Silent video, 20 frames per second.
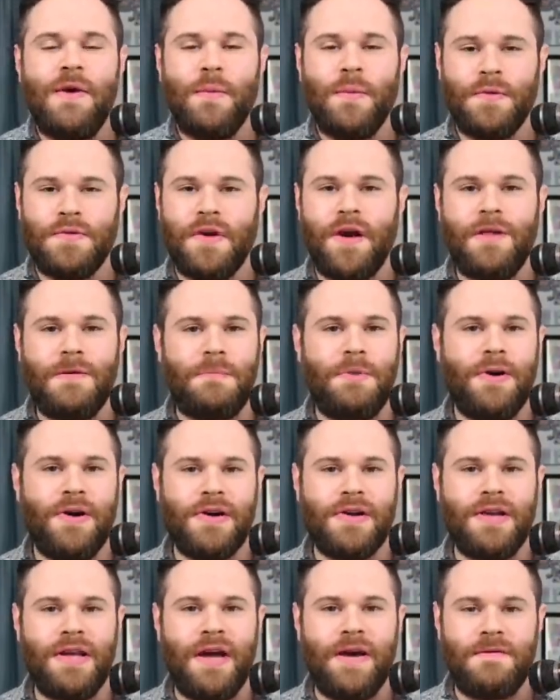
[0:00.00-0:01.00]
was all a
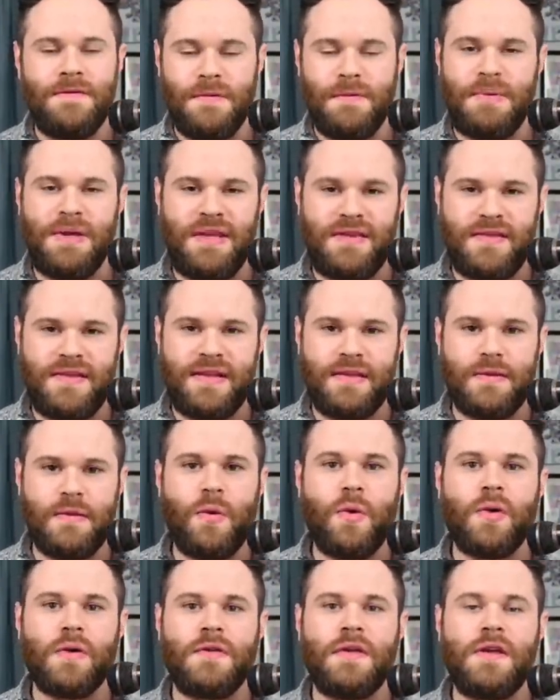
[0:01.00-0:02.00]
part of the BC
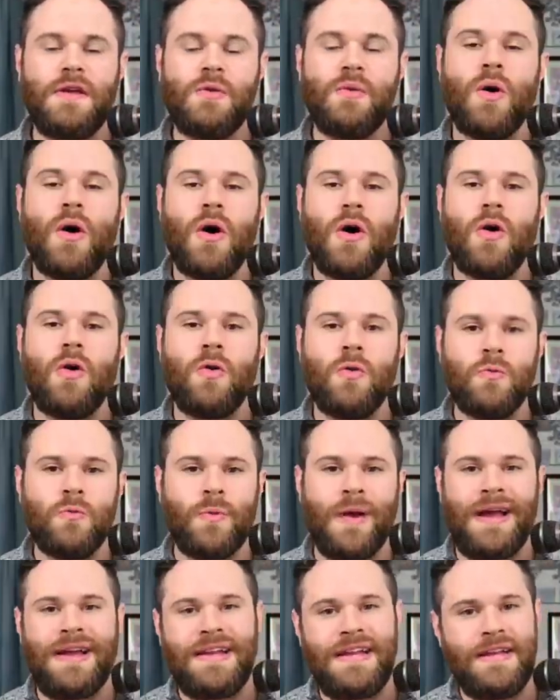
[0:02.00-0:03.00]
lore that you
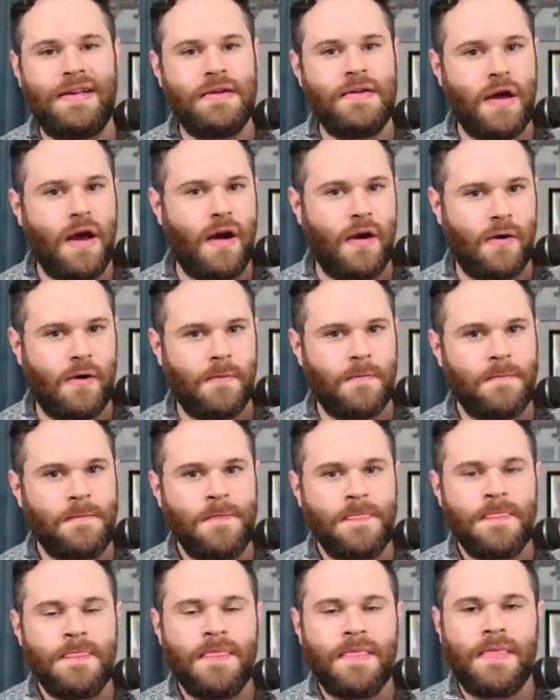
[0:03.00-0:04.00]
already know.
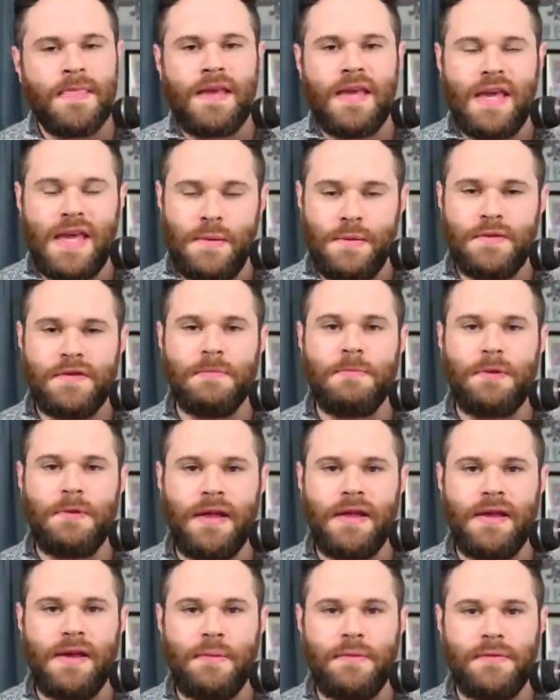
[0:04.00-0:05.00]
He was
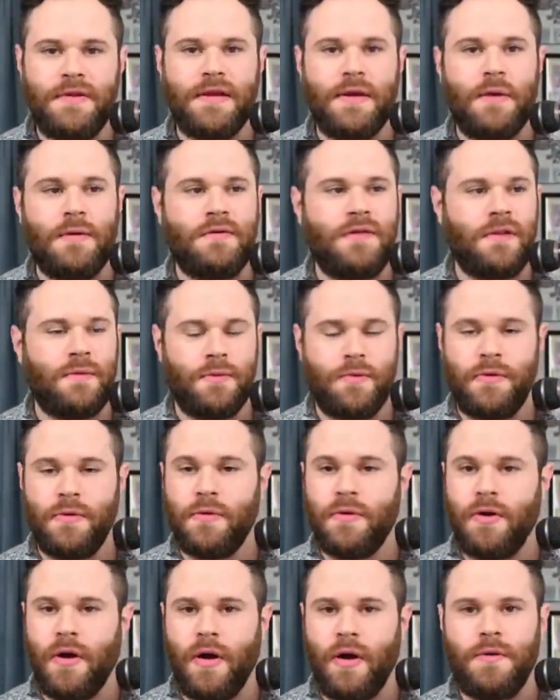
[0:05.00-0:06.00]
the coach that
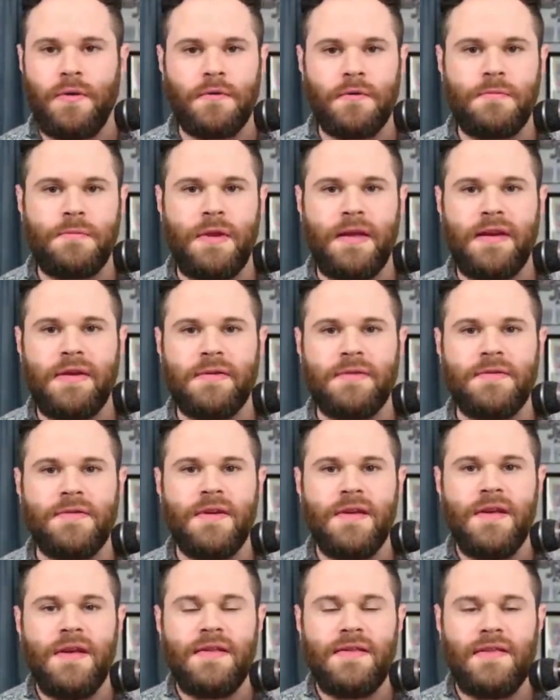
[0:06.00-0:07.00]
recruited all those players
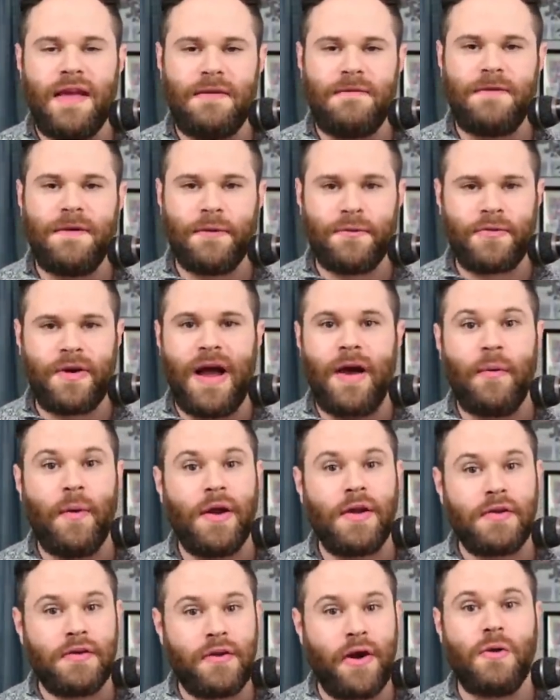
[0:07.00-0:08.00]
that Phil
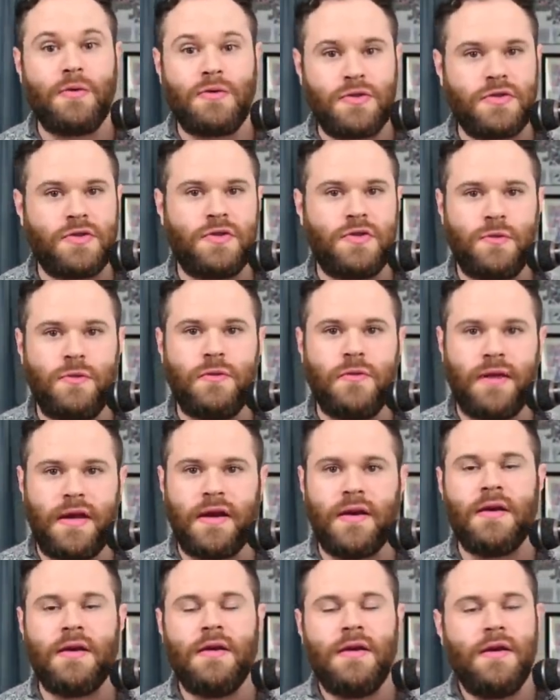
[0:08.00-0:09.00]
Trautwein coached to
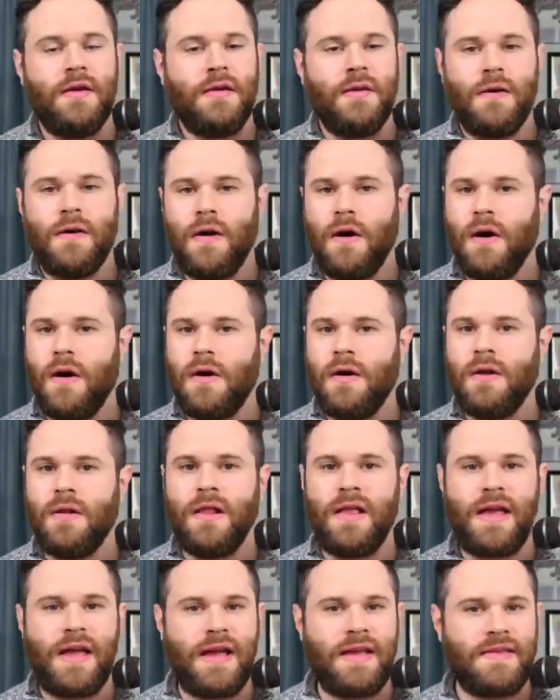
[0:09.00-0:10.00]
their
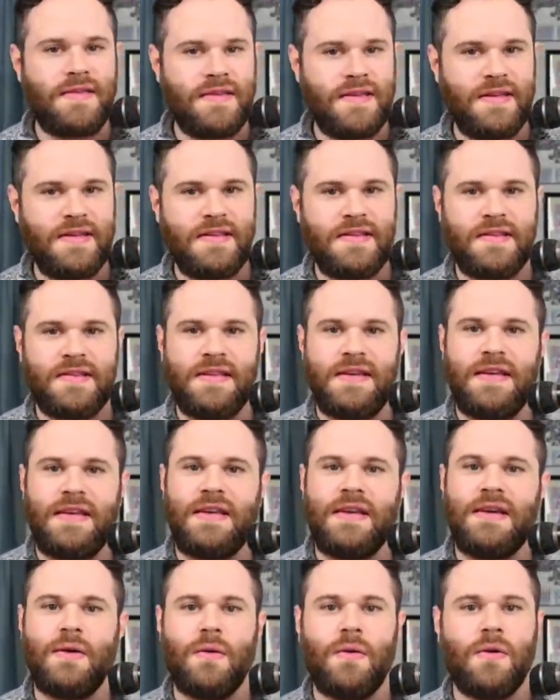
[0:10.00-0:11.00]

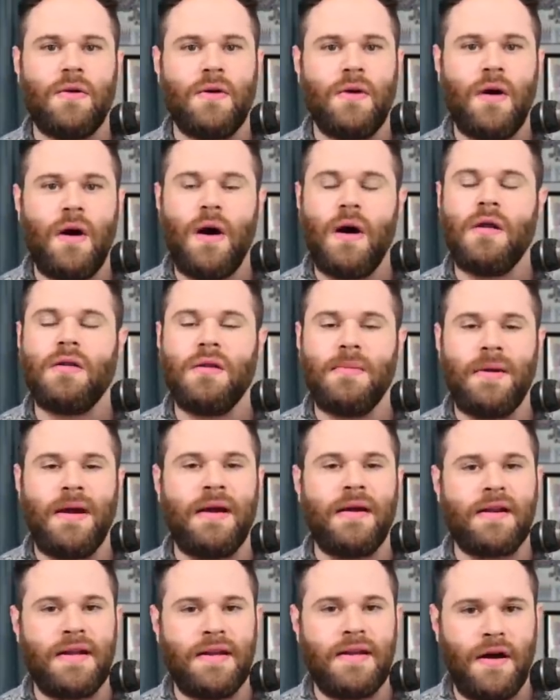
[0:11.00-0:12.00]
all-ACC or
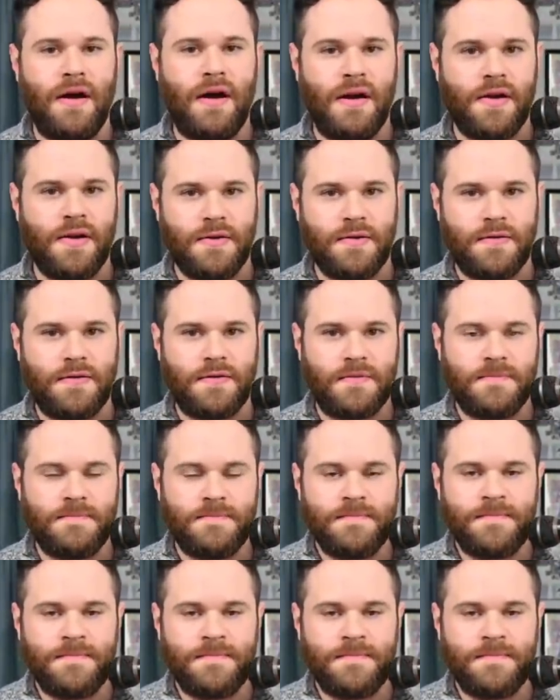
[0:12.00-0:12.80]
all-American honors.